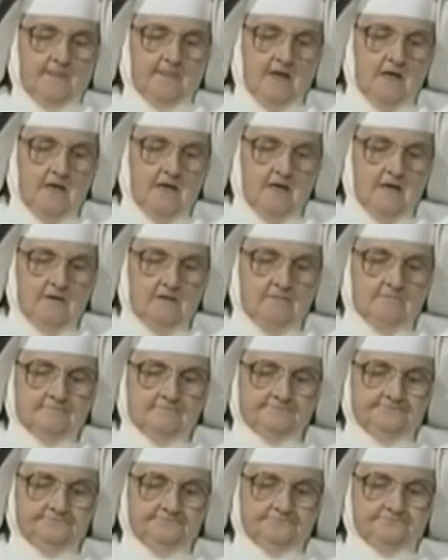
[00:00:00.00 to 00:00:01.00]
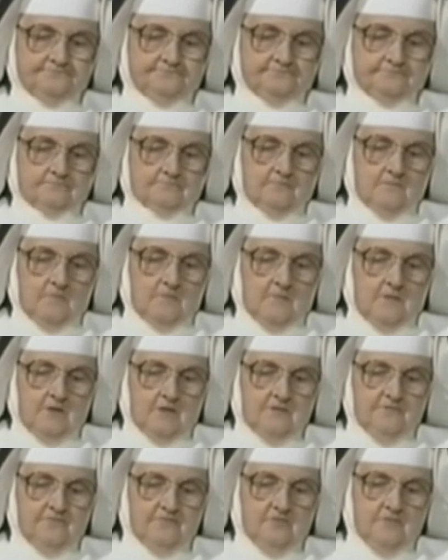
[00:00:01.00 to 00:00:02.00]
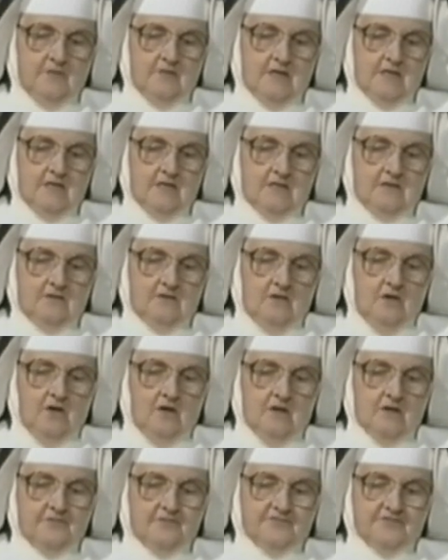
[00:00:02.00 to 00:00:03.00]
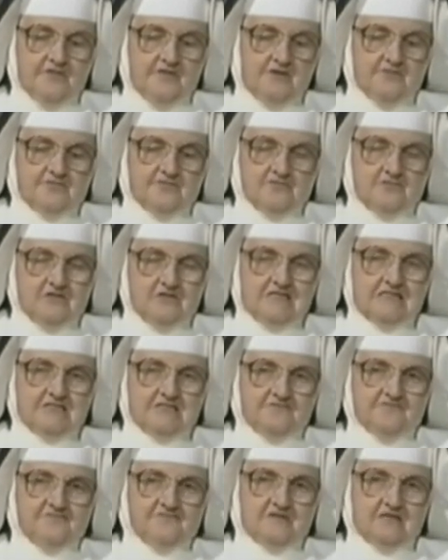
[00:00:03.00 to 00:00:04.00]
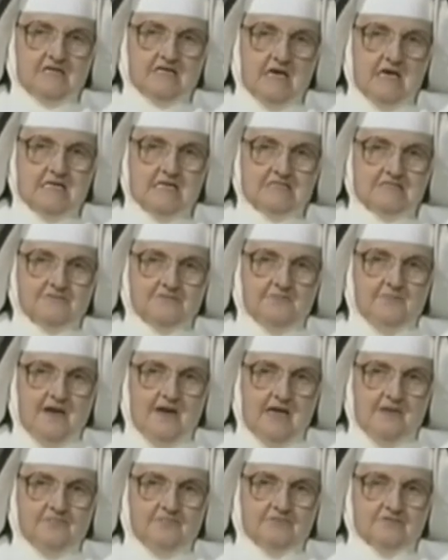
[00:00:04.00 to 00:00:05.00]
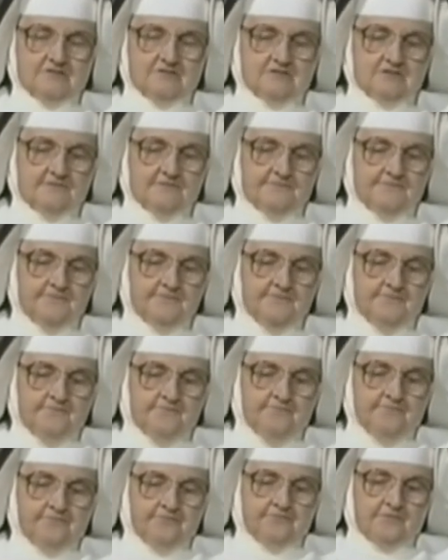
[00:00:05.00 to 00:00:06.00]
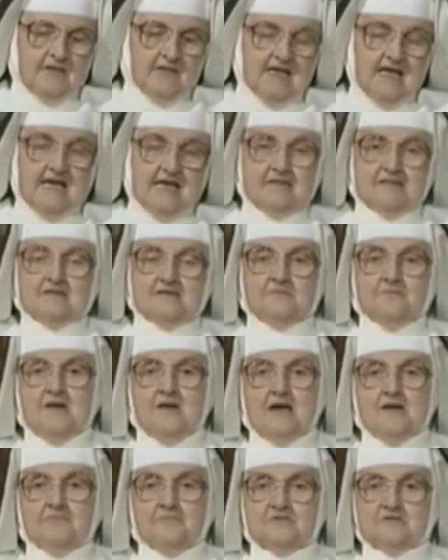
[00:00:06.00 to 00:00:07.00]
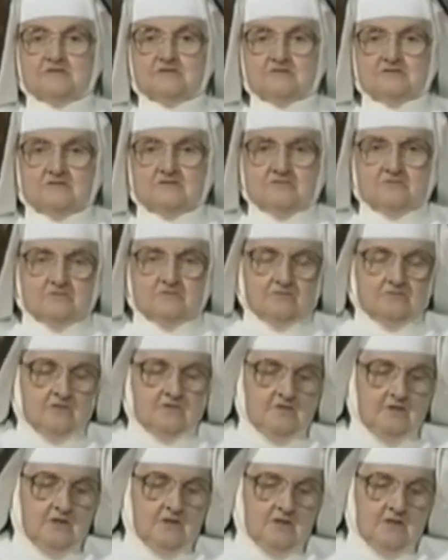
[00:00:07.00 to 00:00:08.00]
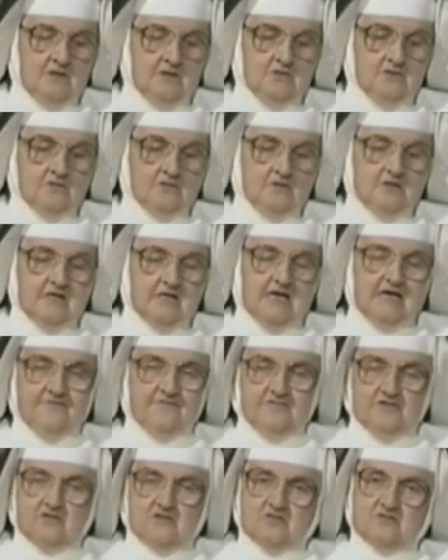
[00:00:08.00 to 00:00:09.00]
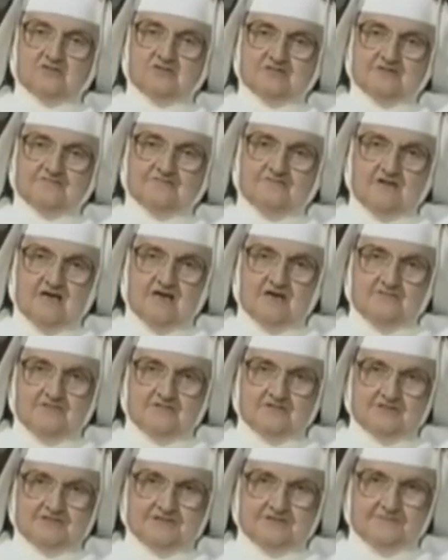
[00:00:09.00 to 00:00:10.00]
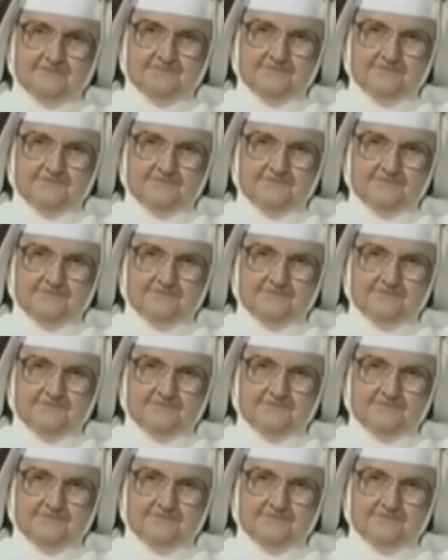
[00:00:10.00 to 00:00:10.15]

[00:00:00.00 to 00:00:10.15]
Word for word: um, if you buy all the three different kinds of Bibles, Catholic Bibles, you're going to have inclusive language.